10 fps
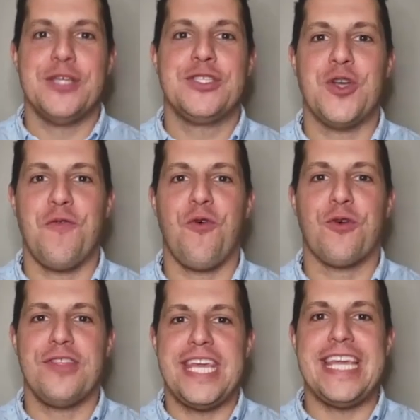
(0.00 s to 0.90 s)
So
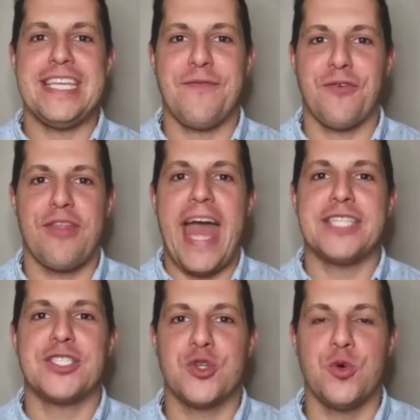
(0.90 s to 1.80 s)
for
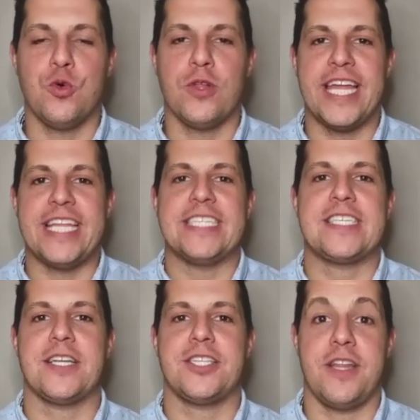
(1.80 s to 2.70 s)
that school, it is
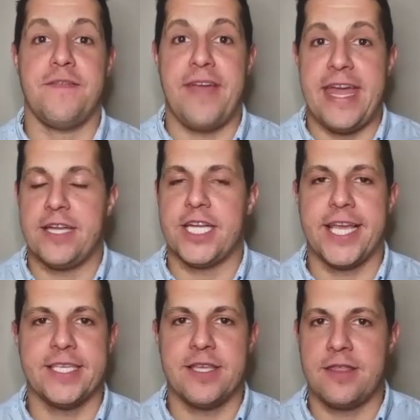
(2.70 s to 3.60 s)
such an advantage, I
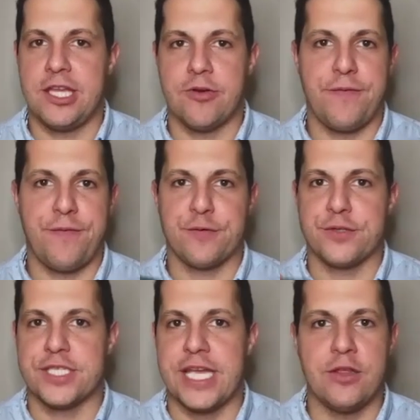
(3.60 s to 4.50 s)
guess in theory, for
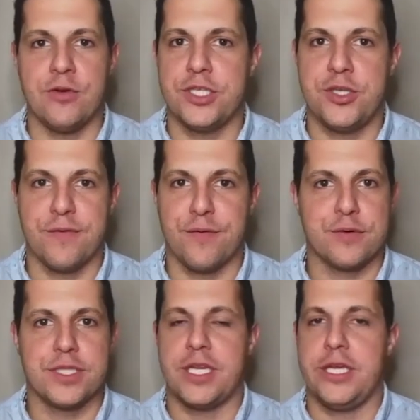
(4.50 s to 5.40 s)
St. Louis
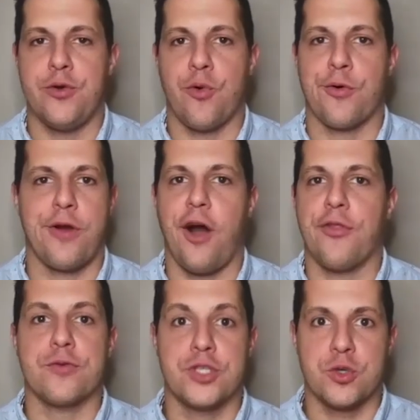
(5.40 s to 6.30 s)
University or
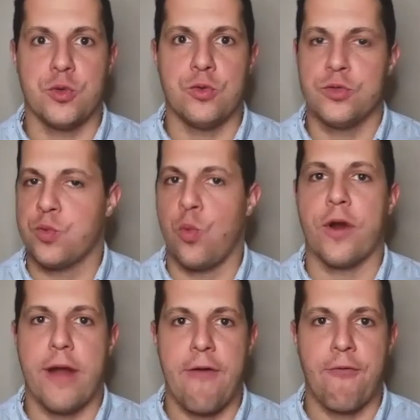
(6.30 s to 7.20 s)
other schools,
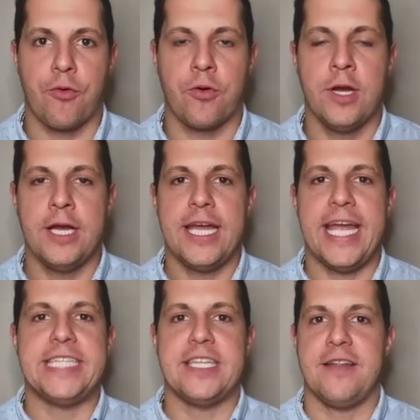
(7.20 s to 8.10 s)
wherever,
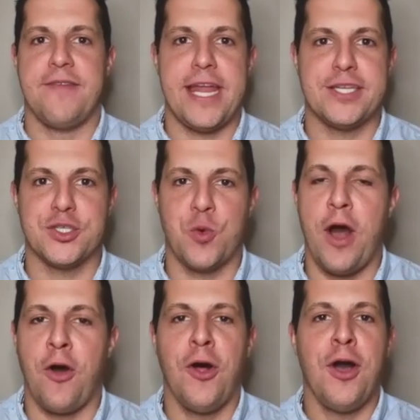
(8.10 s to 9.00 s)
it's an advantage as
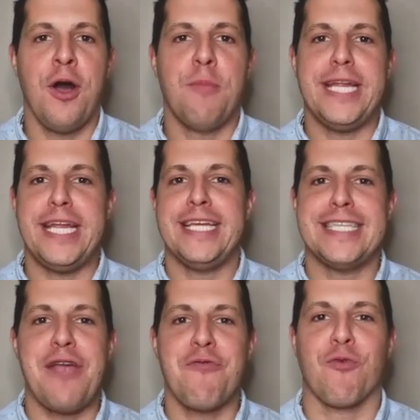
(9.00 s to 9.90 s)
well. But it
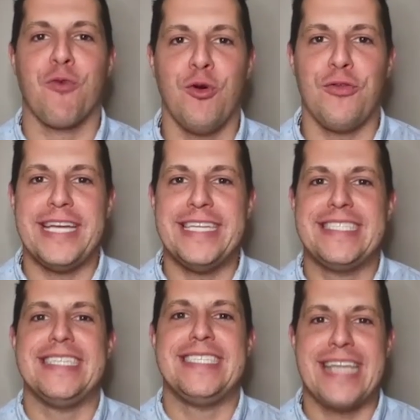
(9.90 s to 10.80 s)
is a rule that is
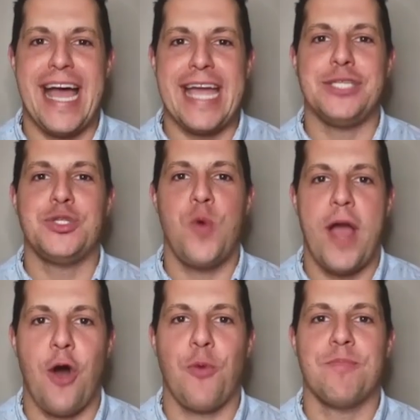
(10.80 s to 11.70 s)
designed to
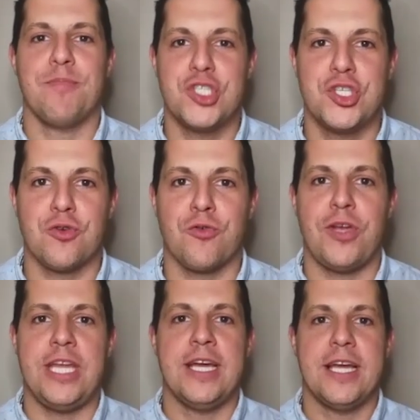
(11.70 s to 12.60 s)
help
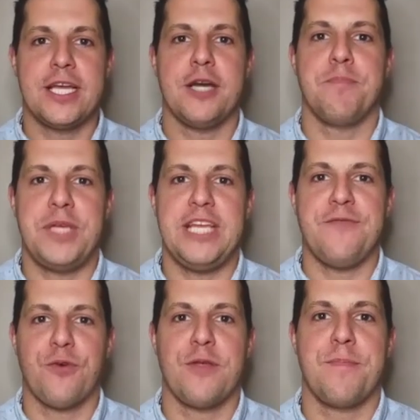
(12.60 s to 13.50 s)
Missouri compete
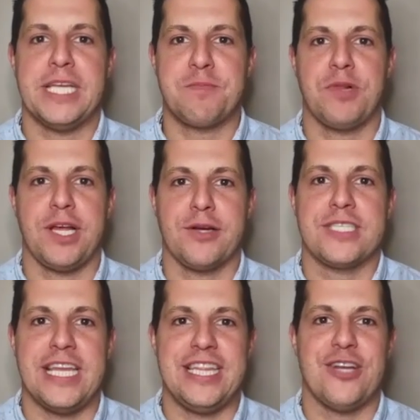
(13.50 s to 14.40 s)
for the best
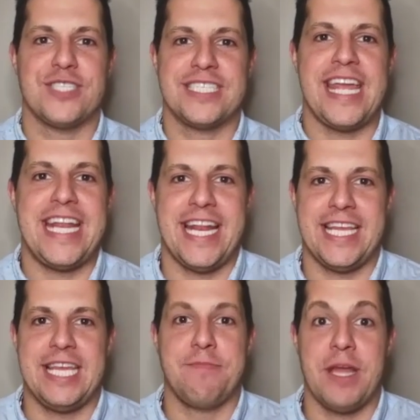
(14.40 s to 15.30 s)
players in their state
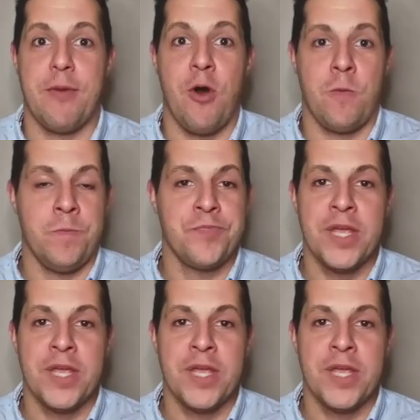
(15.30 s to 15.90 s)
and keep them home.